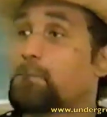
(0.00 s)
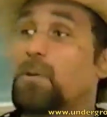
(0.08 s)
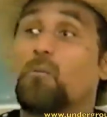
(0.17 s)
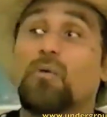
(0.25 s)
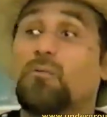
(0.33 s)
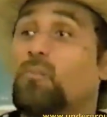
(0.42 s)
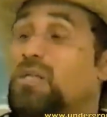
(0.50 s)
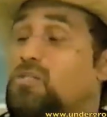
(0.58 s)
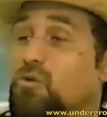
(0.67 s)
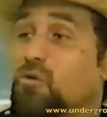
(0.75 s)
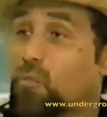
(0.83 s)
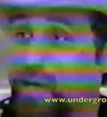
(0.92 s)
But when we
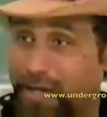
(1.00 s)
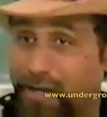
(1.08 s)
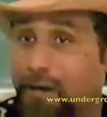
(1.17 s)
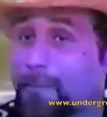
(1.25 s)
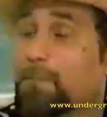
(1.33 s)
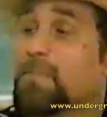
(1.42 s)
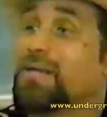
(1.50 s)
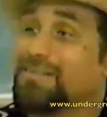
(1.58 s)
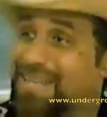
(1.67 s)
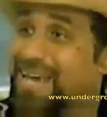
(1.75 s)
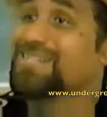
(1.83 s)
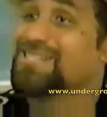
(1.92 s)
do wake up,
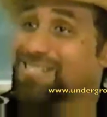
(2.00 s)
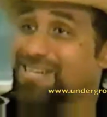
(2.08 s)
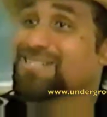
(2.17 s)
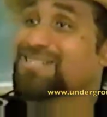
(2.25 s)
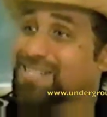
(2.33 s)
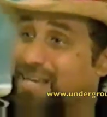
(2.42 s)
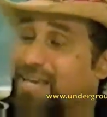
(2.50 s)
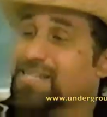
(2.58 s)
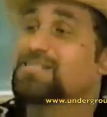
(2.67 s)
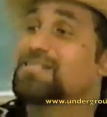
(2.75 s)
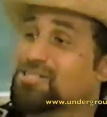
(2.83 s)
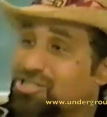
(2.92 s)
that shit
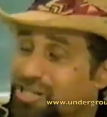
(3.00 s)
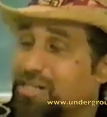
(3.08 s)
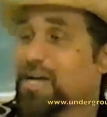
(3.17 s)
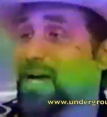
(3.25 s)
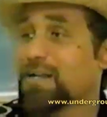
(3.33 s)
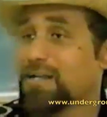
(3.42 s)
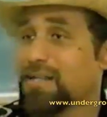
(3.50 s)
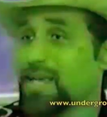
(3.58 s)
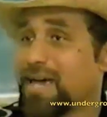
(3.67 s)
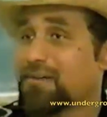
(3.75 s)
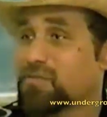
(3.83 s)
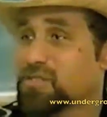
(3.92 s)
scares the shit out of the
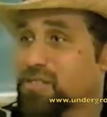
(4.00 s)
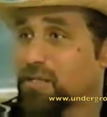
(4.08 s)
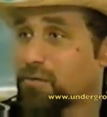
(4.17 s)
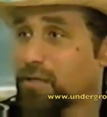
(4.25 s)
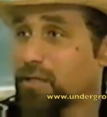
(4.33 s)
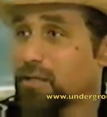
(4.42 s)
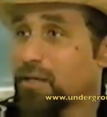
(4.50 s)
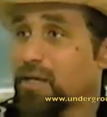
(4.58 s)
adversary.